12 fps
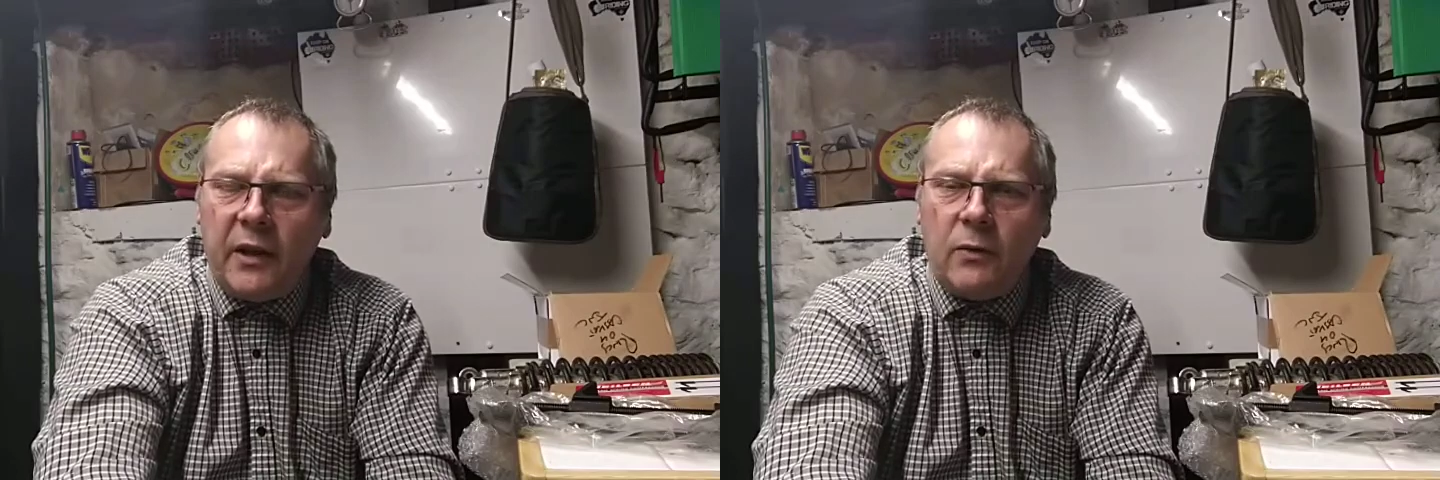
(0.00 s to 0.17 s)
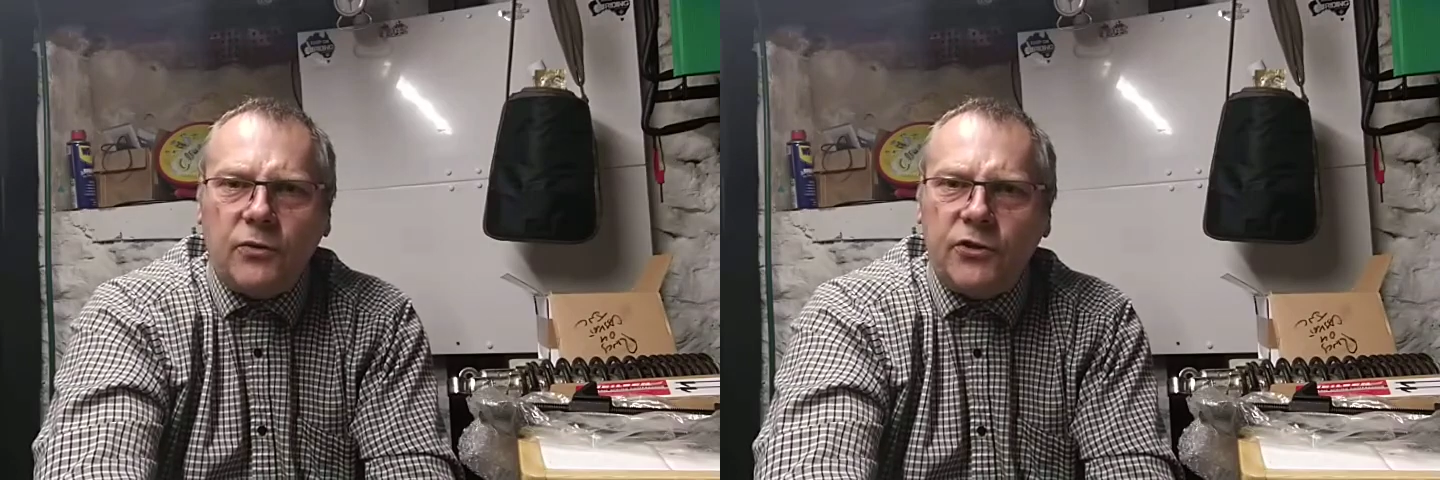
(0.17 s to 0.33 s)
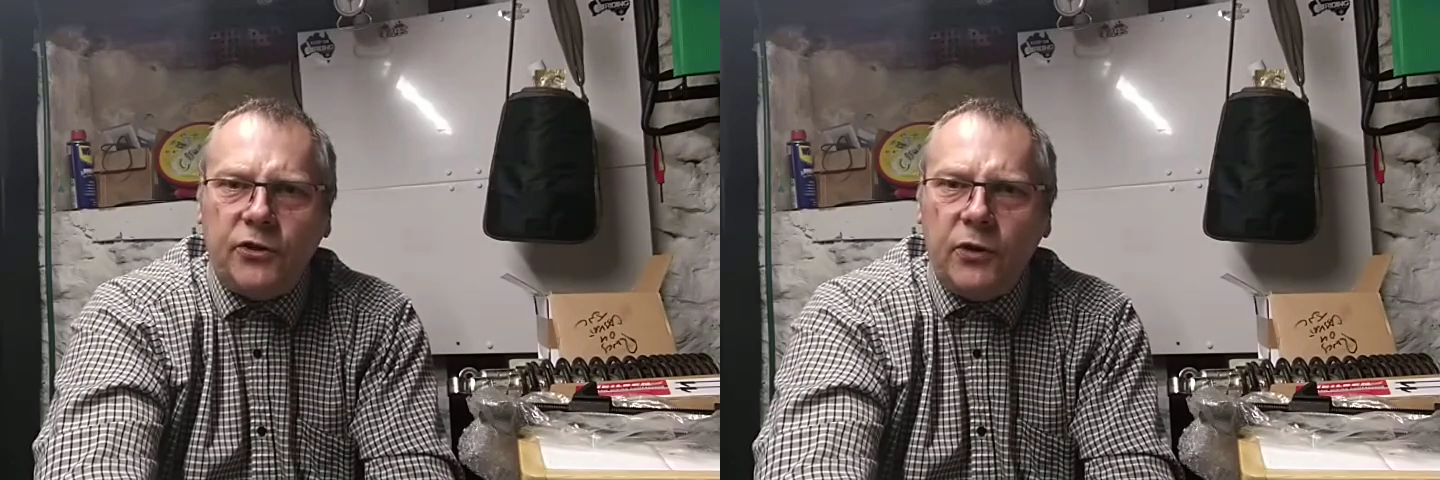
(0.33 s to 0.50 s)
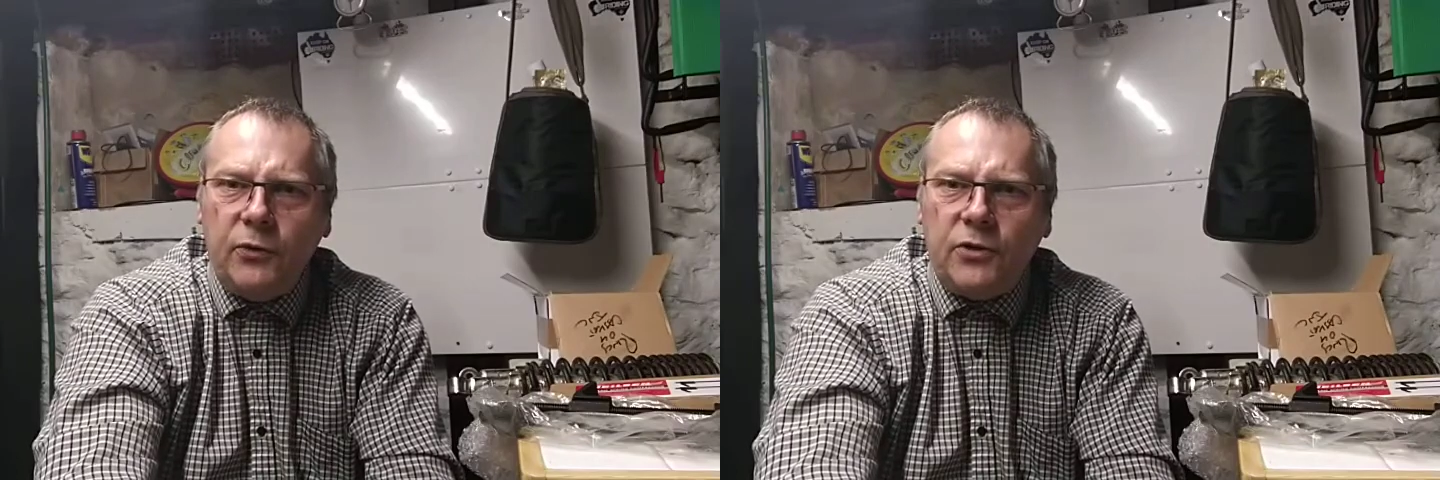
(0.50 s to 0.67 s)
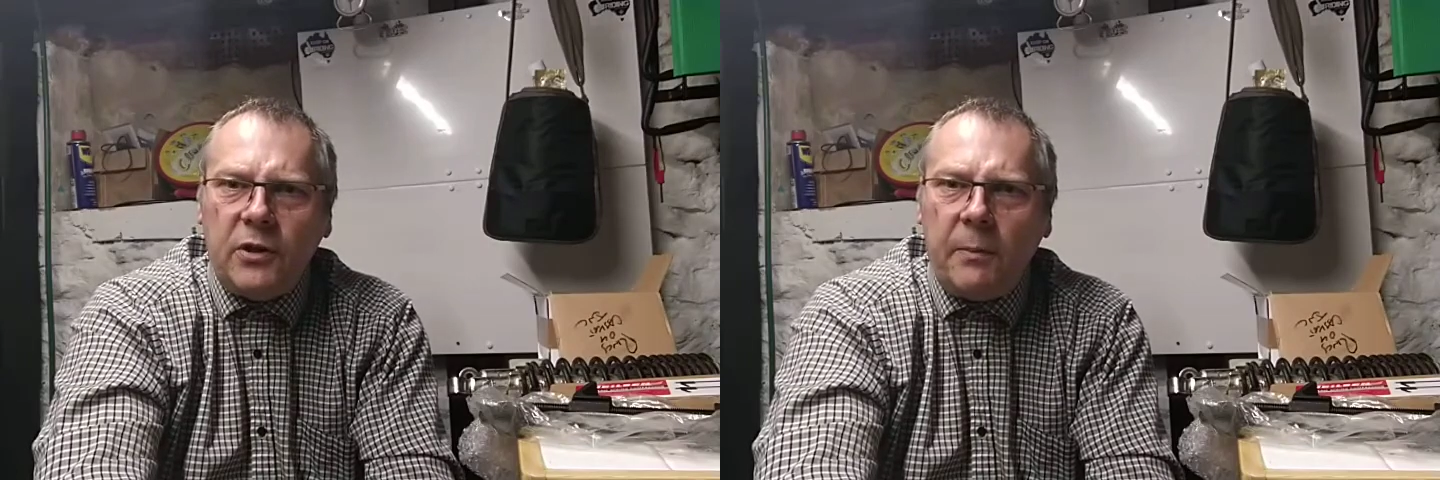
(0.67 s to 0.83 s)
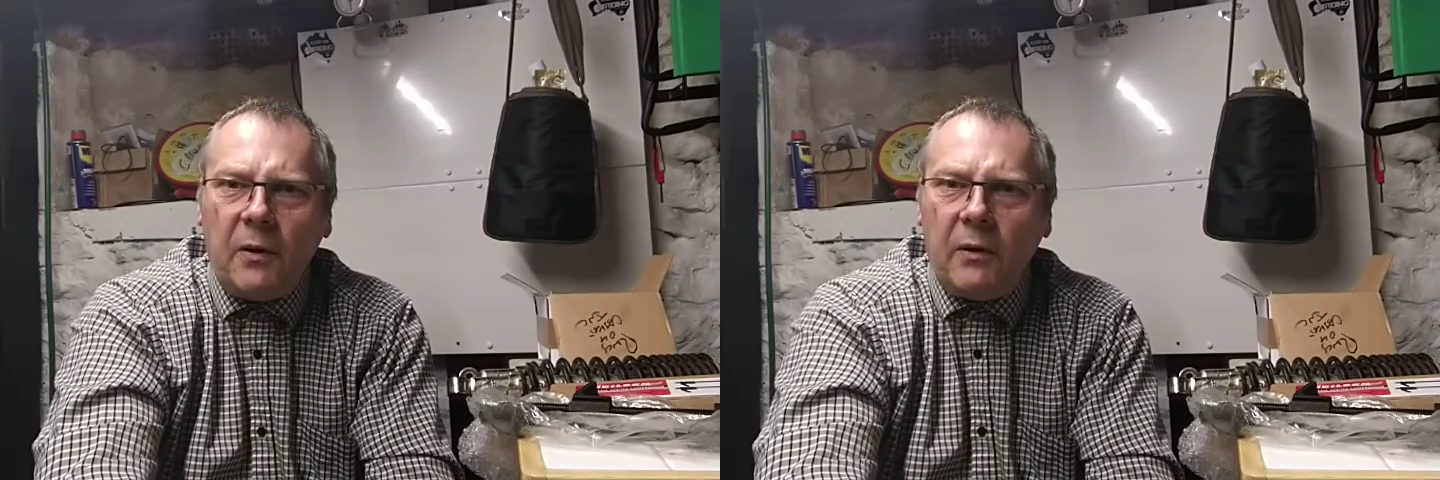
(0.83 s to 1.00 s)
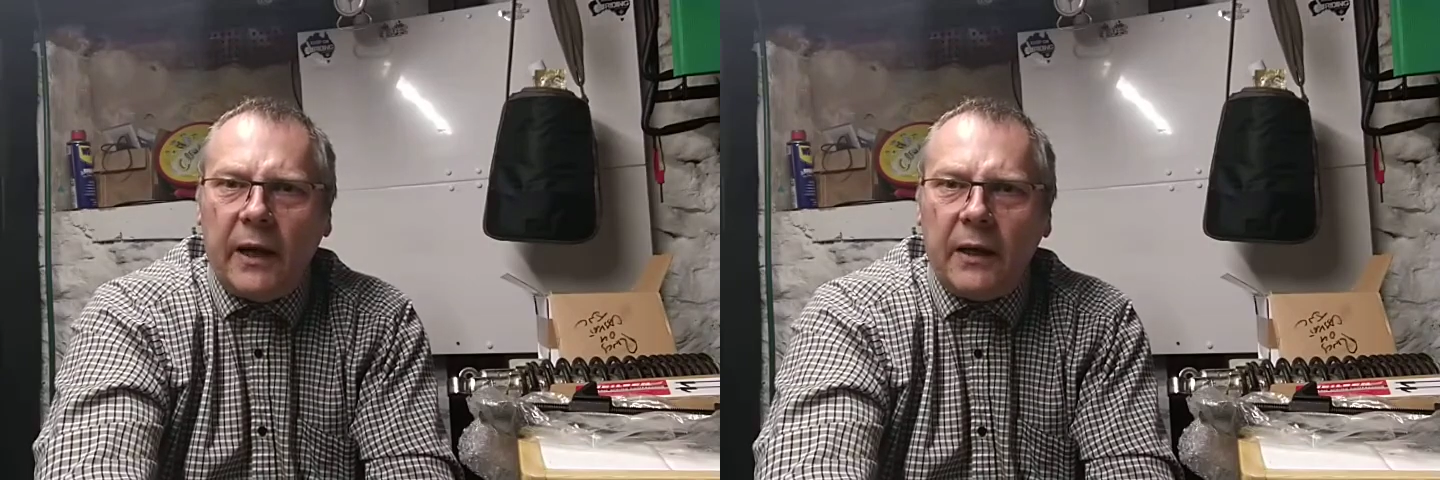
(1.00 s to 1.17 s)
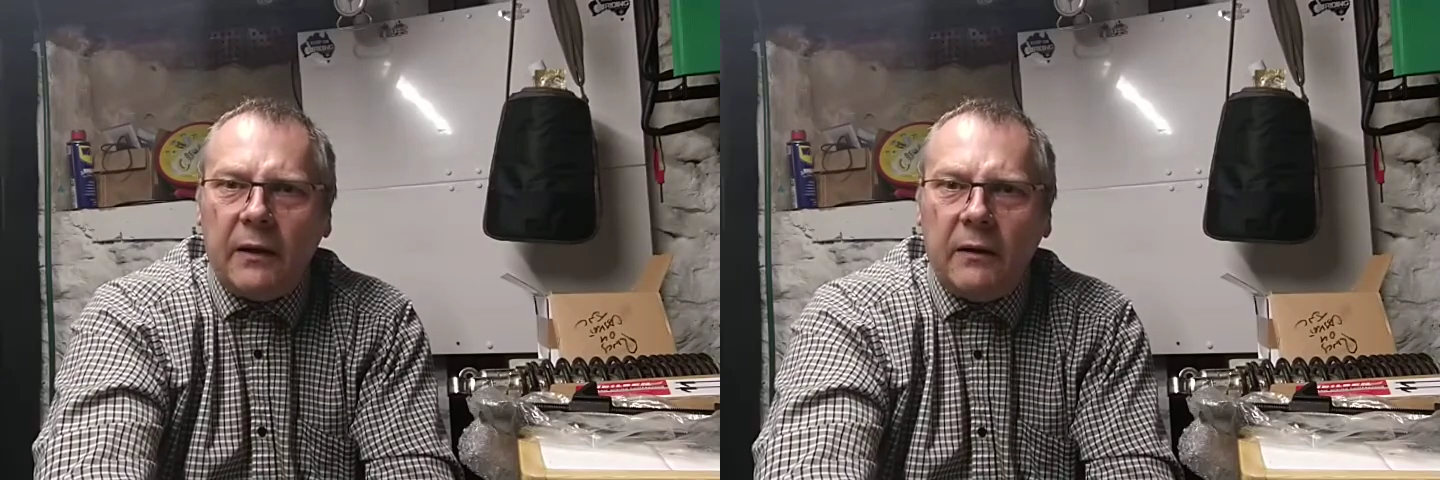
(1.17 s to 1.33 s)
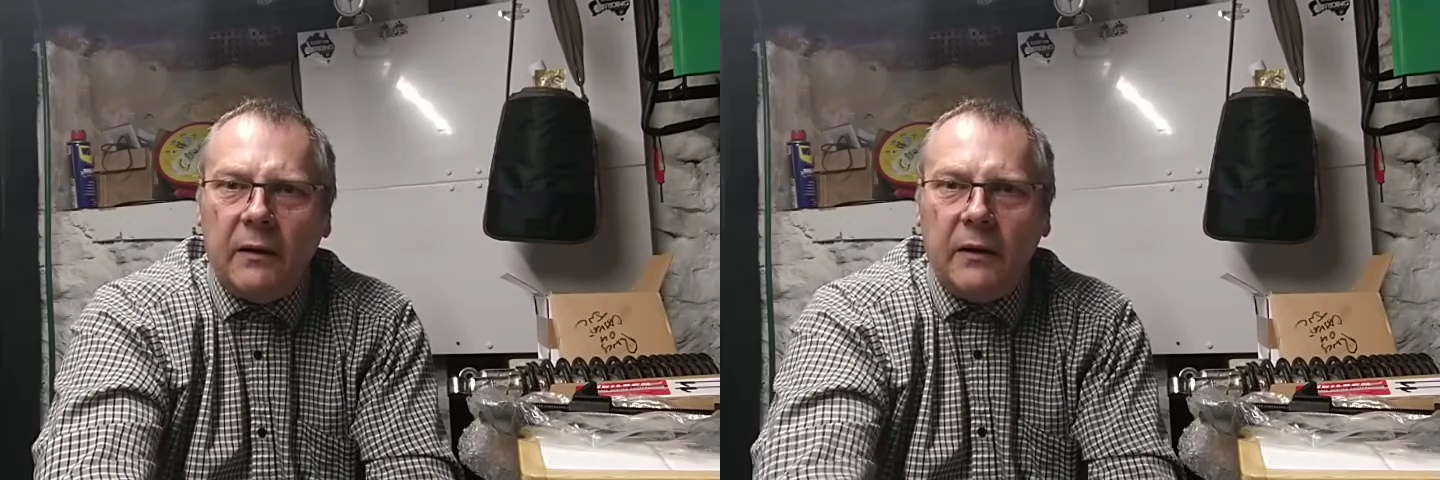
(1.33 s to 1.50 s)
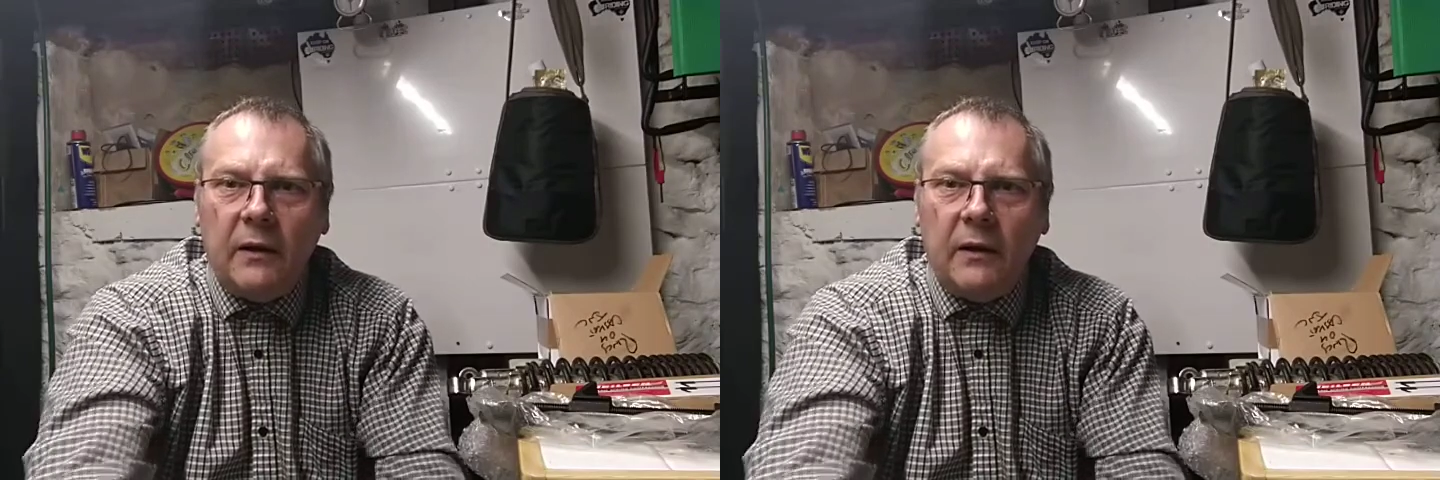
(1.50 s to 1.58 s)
else to do to the bike.